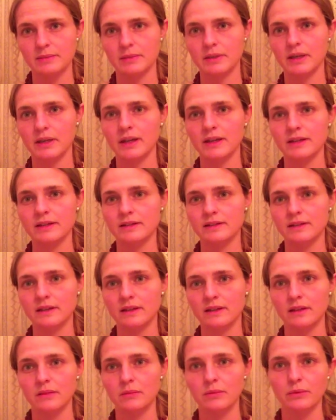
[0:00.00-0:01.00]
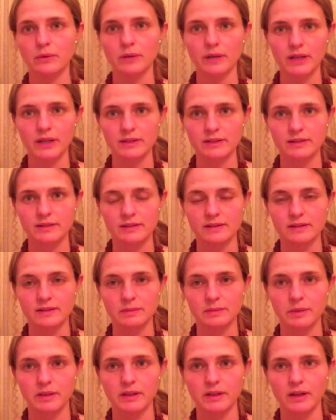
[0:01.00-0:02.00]
because the boy is
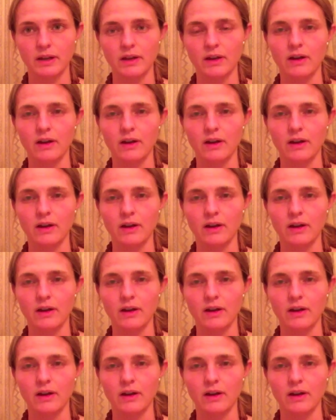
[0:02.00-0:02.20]
spending